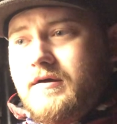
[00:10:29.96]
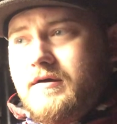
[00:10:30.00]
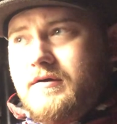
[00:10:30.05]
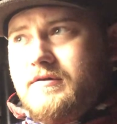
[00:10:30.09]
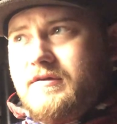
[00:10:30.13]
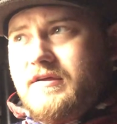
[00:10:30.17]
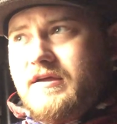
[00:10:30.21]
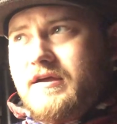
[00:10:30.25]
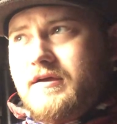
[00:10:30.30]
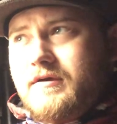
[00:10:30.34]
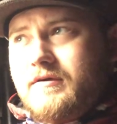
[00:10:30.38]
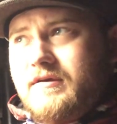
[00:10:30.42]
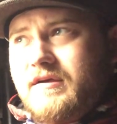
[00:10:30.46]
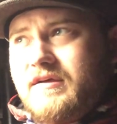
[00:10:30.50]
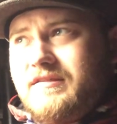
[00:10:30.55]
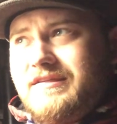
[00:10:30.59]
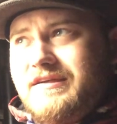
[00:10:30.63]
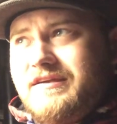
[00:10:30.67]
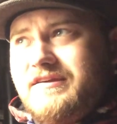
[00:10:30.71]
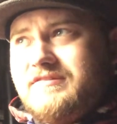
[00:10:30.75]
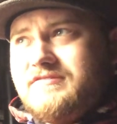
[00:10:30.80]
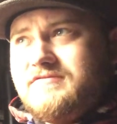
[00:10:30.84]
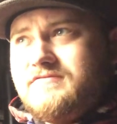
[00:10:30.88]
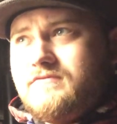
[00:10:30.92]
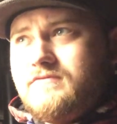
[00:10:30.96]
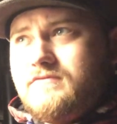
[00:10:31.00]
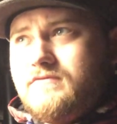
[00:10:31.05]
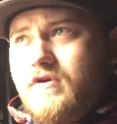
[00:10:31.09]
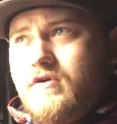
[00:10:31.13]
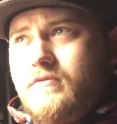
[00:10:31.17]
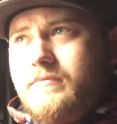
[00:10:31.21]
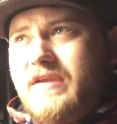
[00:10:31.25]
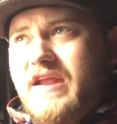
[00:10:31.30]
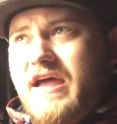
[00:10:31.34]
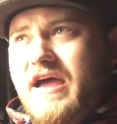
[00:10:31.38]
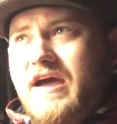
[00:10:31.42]
Yeah, I think it's
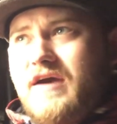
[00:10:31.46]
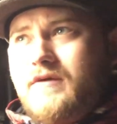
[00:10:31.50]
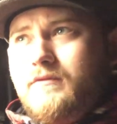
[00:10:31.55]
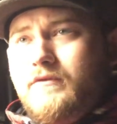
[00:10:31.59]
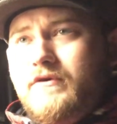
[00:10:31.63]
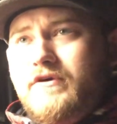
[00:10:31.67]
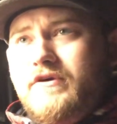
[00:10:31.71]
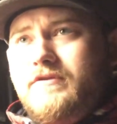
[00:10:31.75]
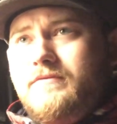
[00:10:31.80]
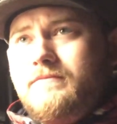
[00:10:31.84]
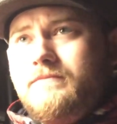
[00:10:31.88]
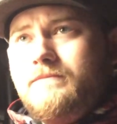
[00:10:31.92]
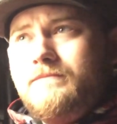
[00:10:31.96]
Roman Atwood.